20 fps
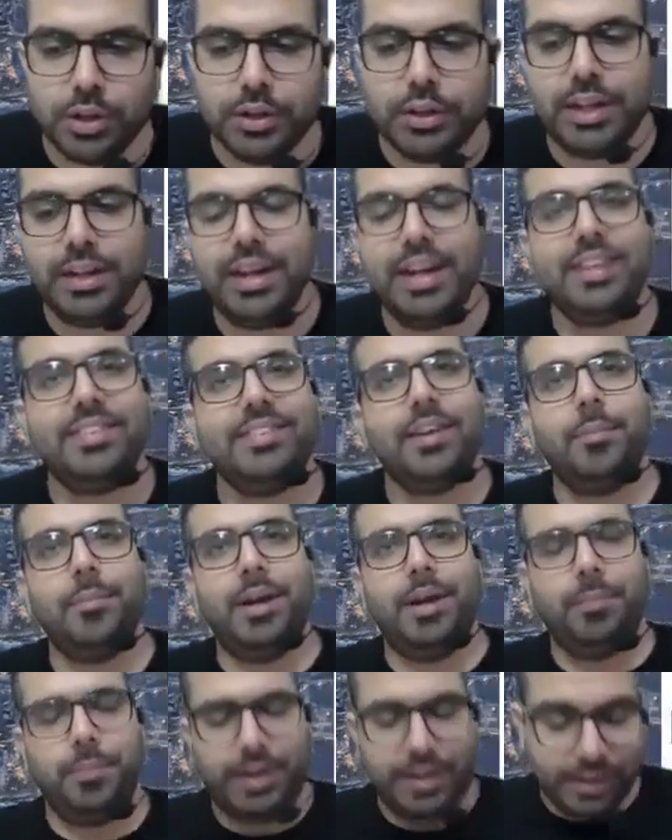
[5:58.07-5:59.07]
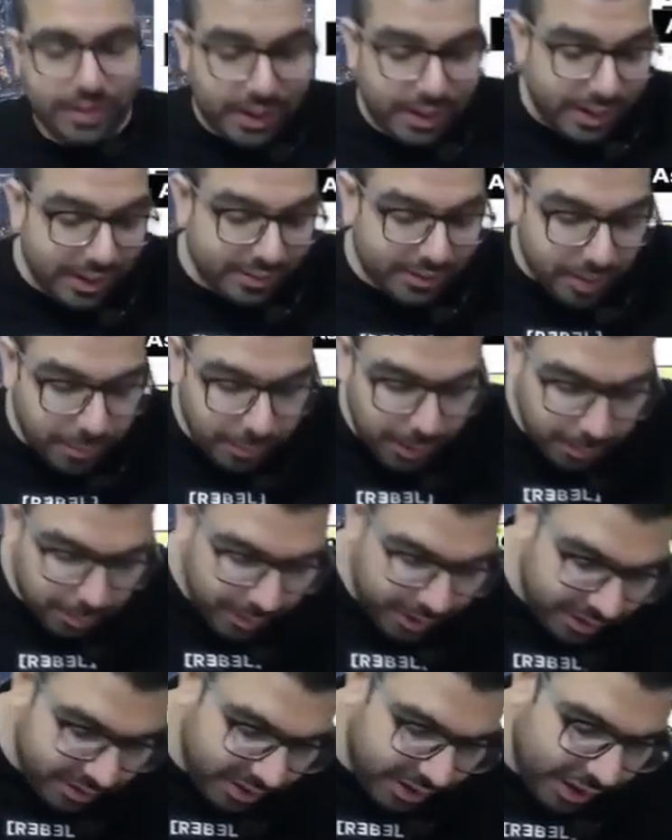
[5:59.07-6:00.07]
the next amendment. The next
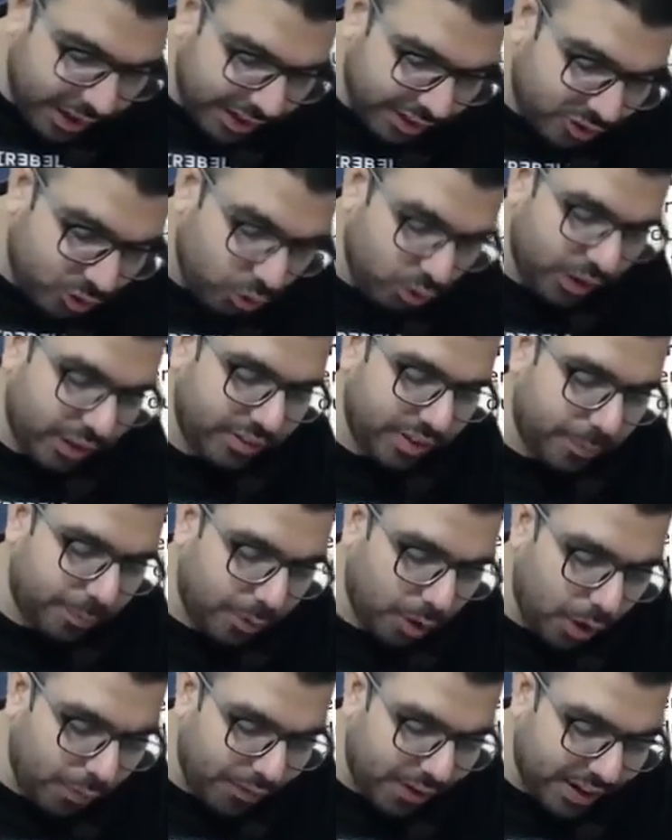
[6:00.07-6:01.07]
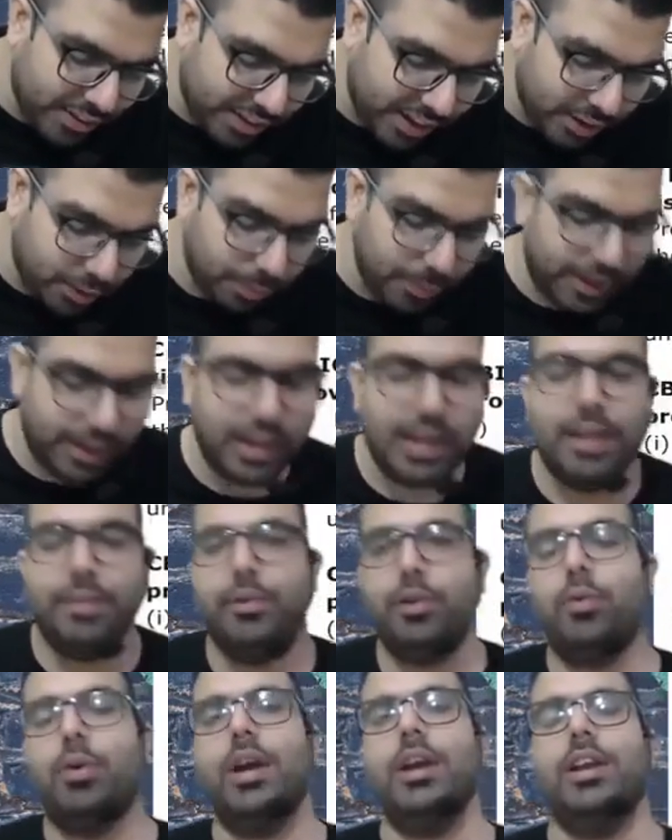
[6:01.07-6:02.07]
amendment relates to the chapter of assessment.
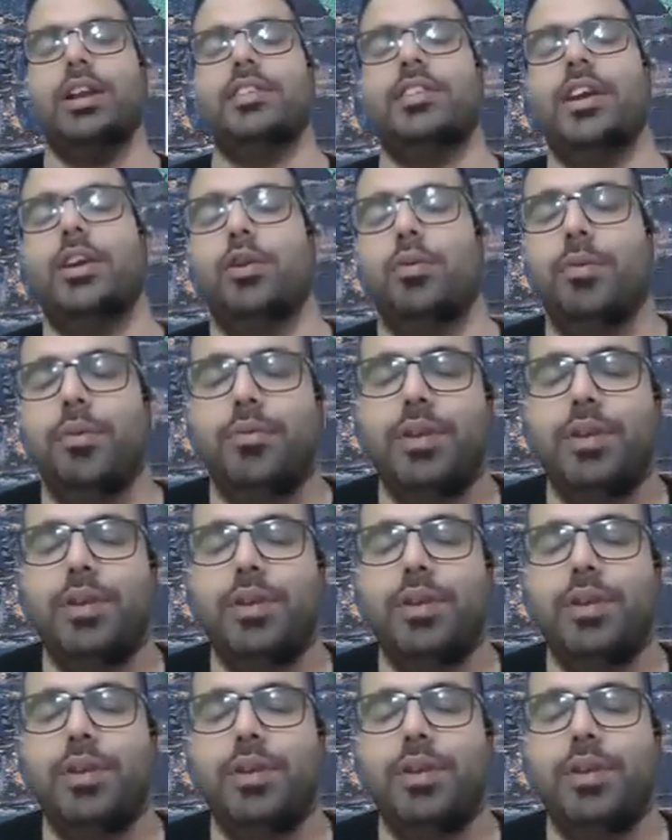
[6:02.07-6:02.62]
Everyone, listen to me